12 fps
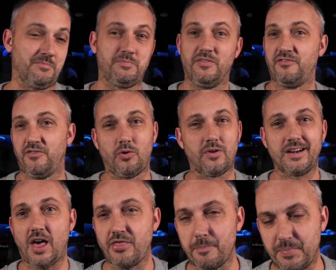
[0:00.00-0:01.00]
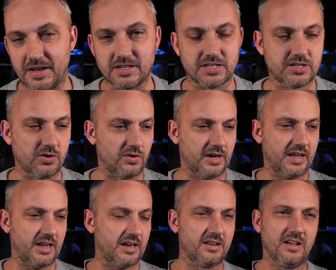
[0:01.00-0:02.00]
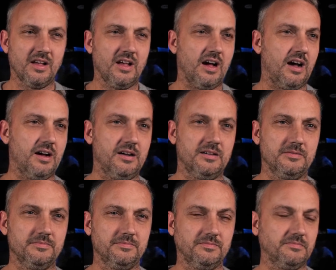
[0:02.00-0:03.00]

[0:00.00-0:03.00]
before another bid has gone in. I